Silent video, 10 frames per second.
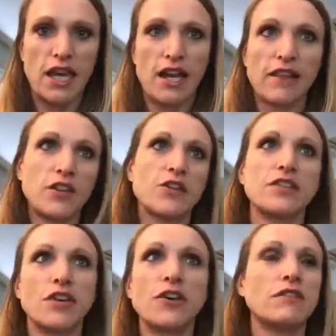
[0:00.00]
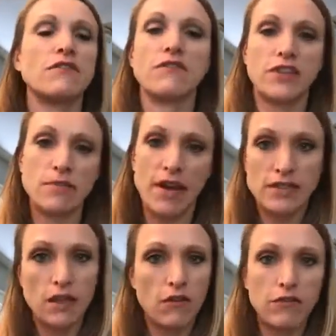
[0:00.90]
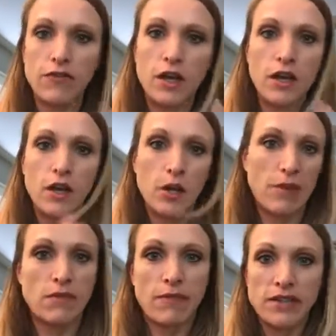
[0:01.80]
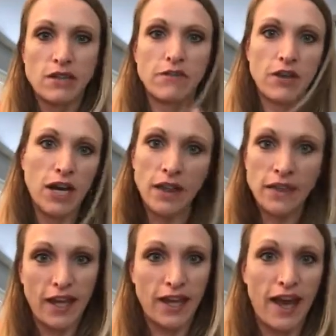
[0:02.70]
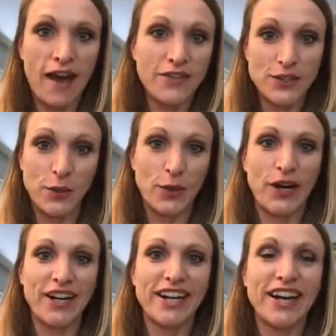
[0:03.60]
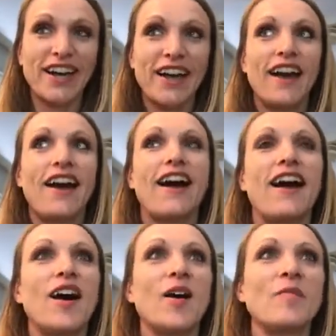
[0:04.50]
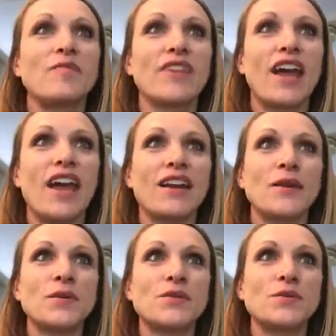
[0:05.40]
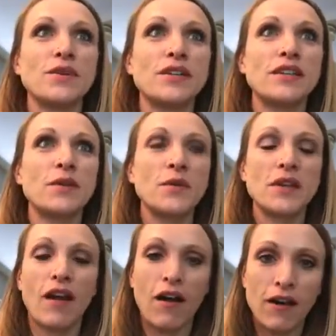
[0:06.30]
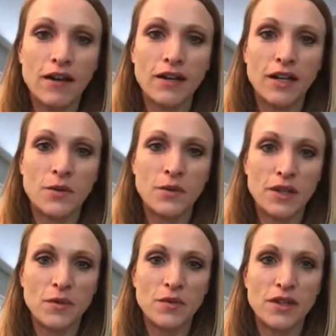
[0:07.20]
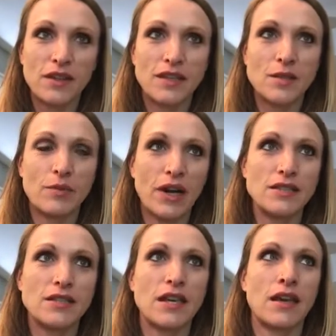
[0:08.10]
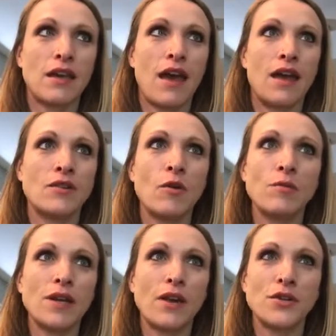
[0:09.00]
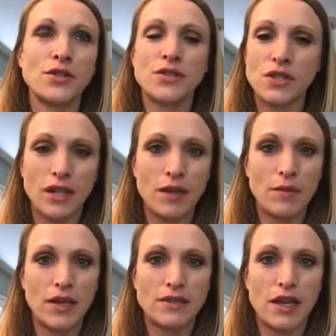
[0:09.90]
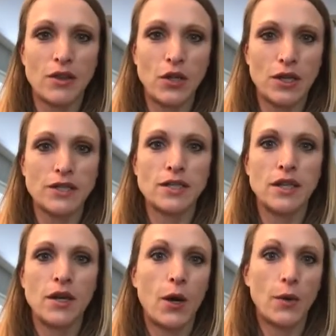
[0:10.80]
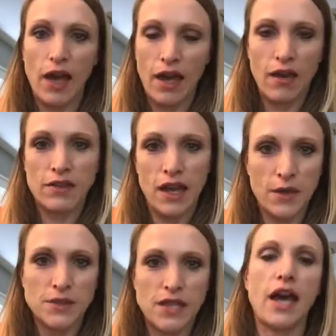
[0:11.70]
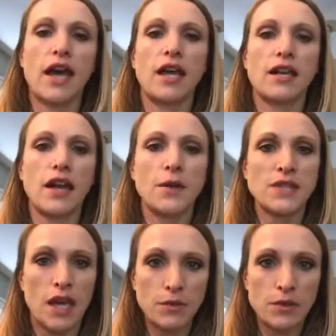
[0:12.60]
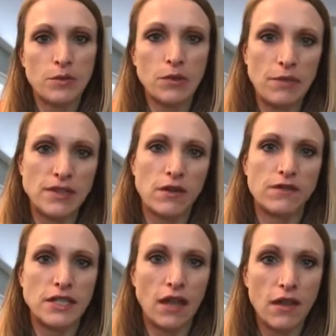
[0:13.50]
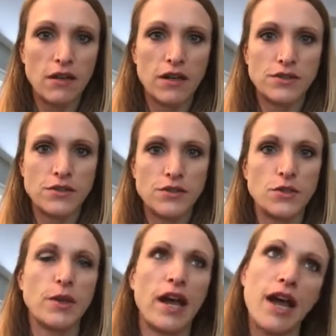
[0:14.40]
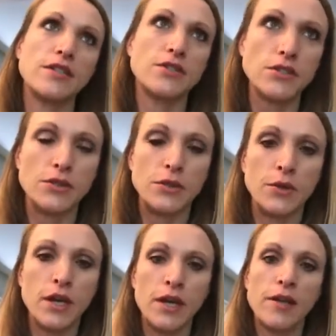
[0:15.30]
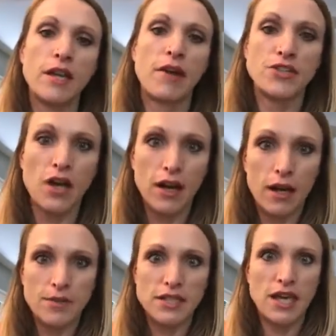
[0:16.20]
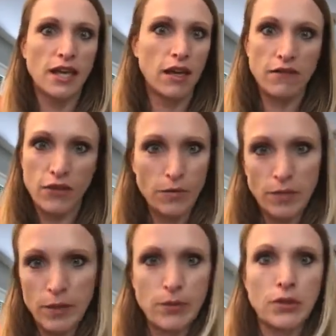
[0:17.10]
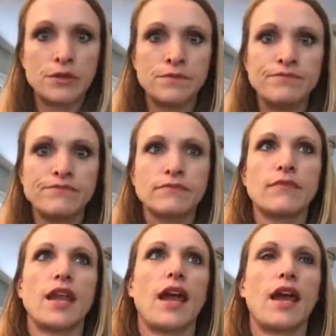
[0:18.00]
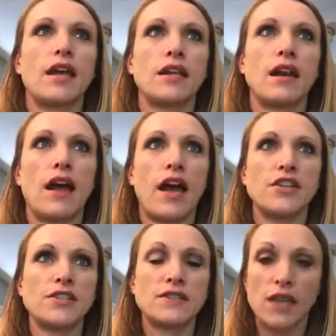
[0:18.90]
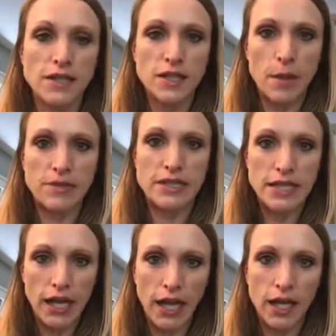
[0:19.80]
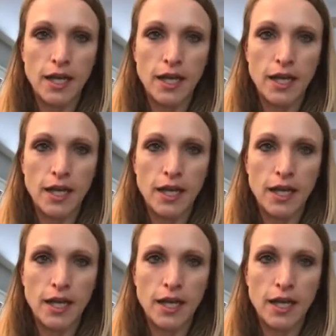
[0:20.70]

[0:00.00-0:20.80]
And I literally couldn't feed myself or bathe myself or anything after work. And it was really, really hard and really, really depressing. And nobody understood it because I looked okay on the outside and I was able to pull myself together to do what I had to do in my job to take care of other people. And I just sucked it up and did it.